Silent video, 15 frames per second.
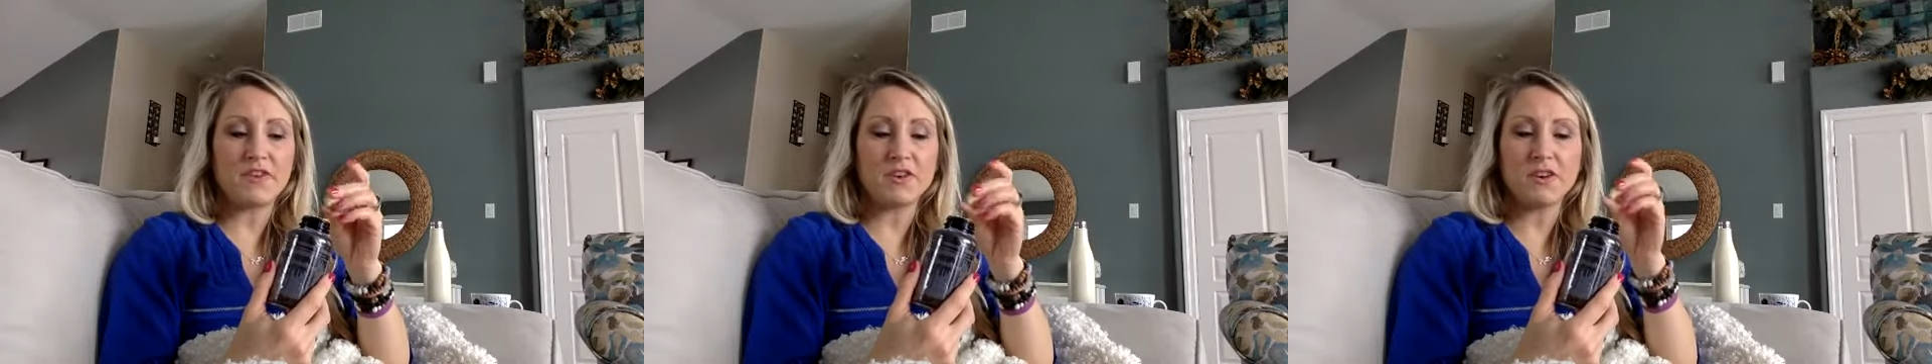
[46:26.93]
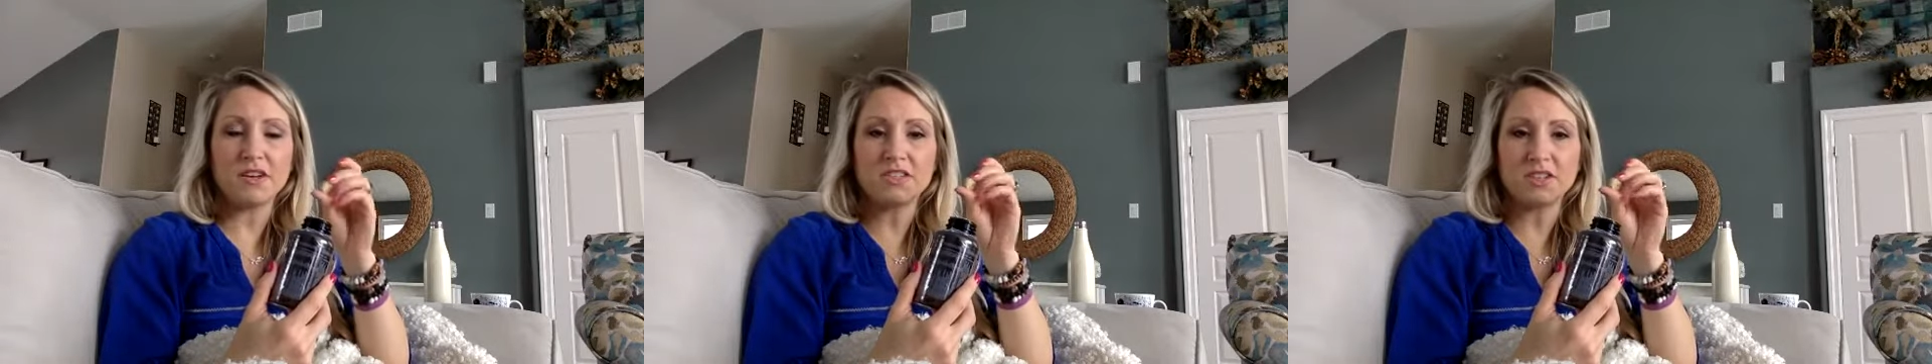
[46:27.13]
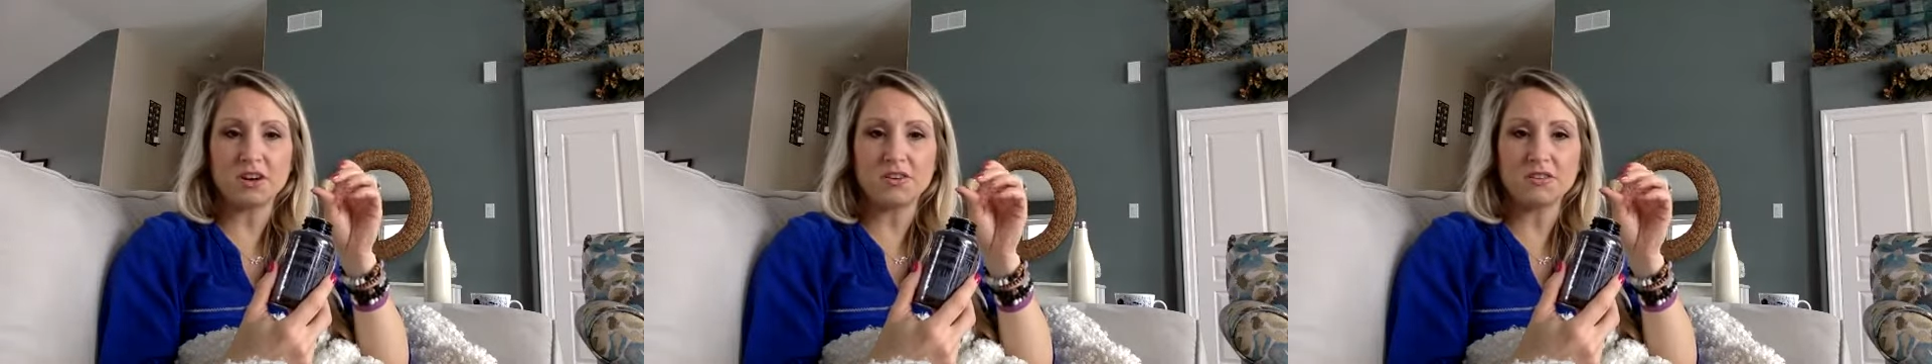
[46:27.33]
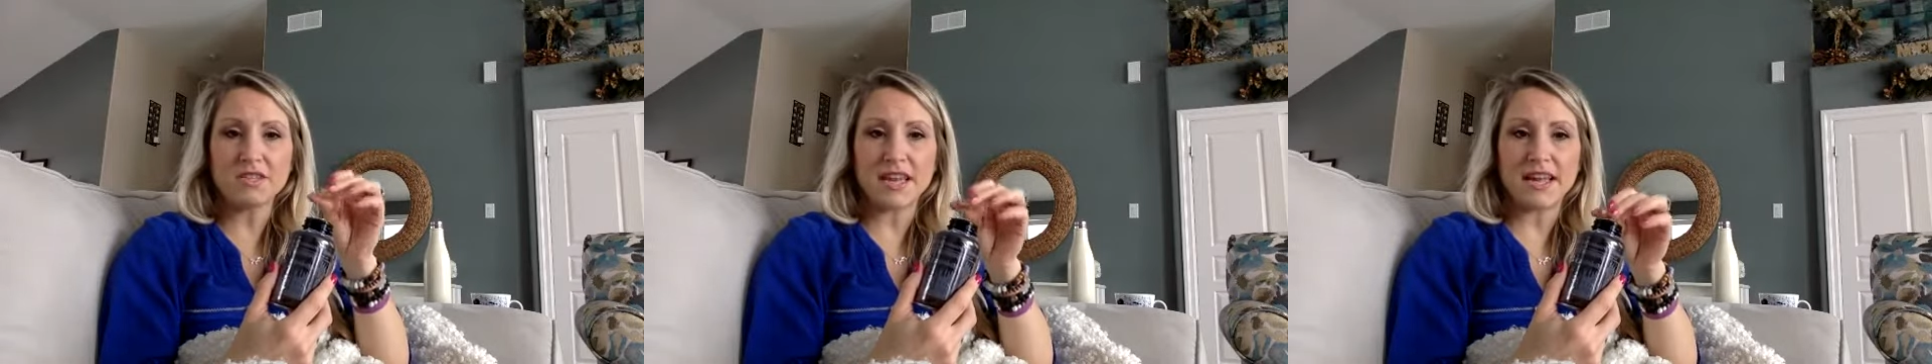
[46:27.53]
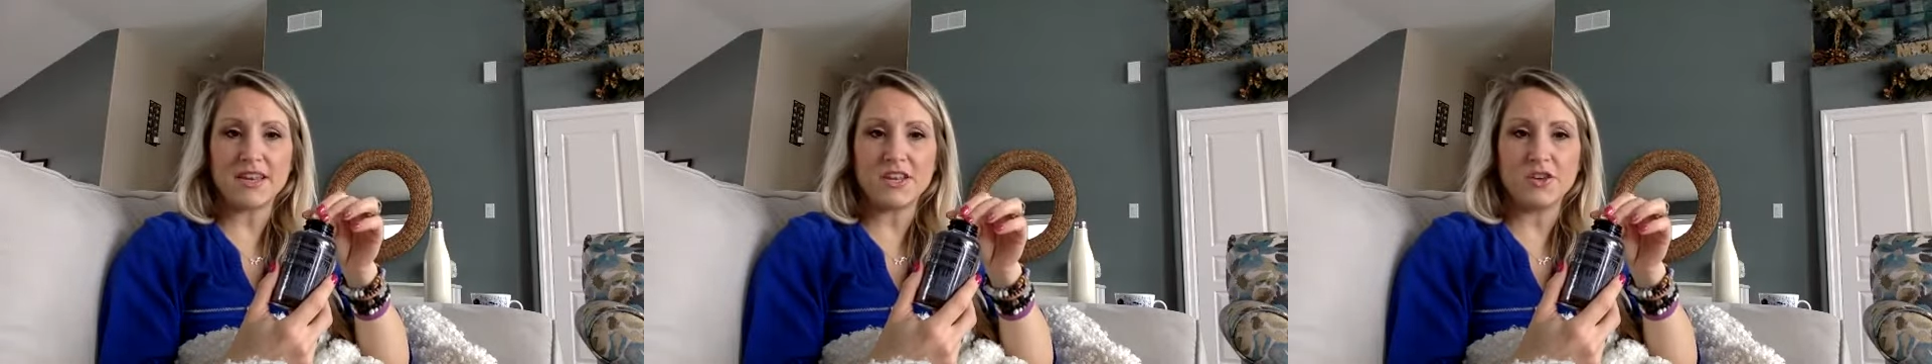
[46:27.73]
you're an adult
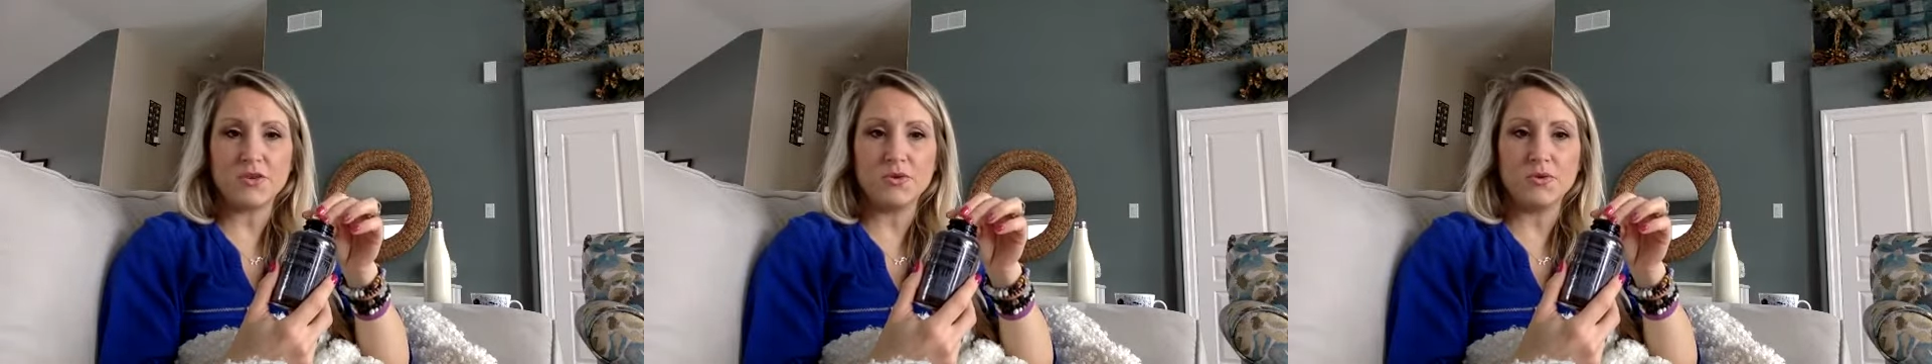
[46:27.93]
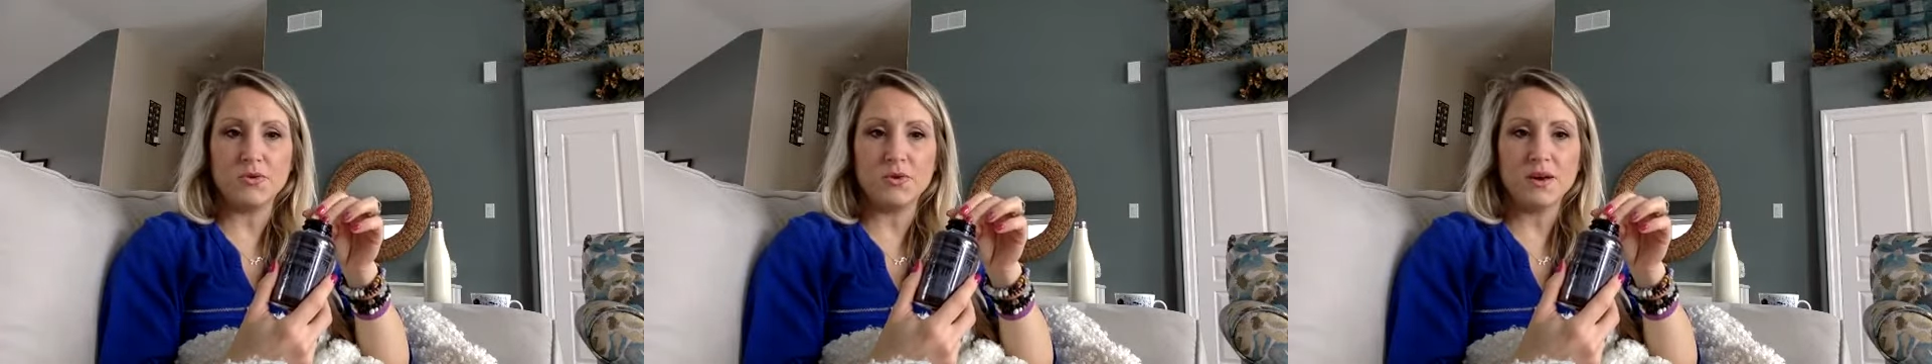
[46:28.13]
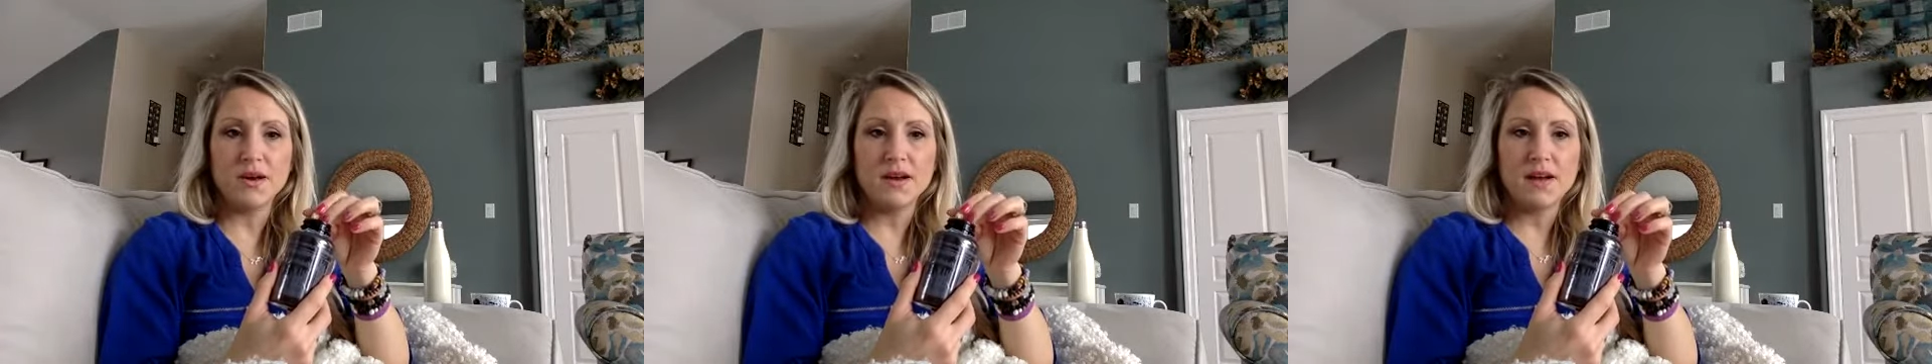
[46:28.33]
and you